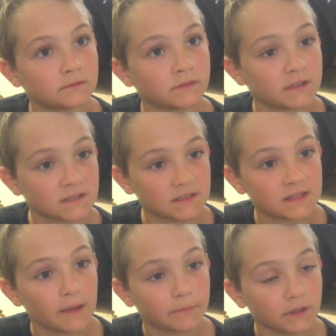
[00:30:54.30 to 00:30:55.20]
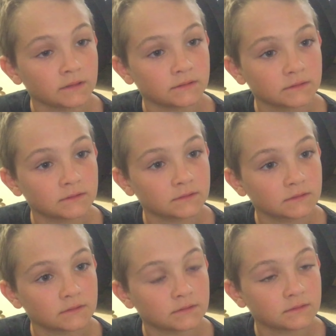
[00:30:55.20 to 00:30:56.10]
It's December.
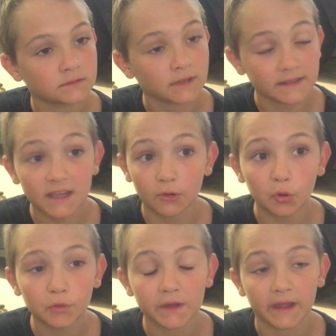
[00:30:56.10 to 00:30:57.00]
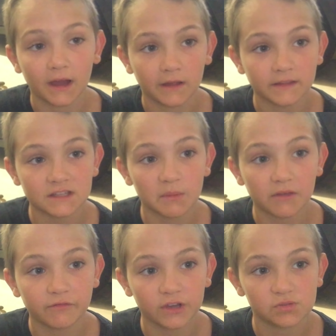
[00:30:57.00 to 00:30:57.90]
That's how good they are. That's how many
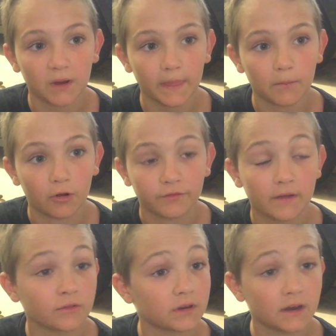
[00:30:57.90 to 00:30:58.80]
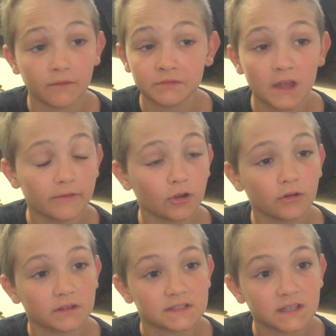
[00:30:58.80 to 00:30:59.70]
fish bite them off. I've never
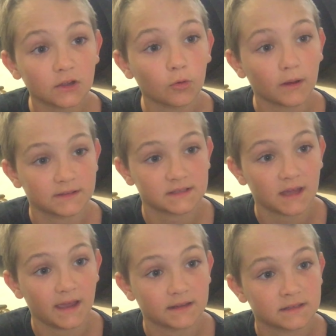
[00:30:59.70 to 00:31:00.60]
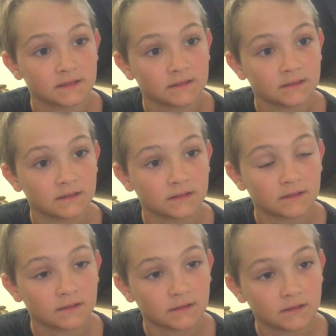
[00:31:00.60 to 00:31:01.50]
gotten a single one snagged.
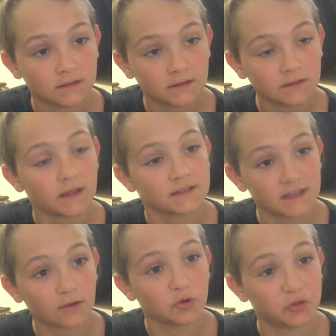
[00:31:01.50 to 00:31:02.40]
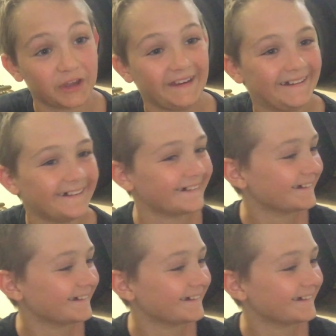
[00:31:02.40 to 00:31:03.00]
That's how good they are.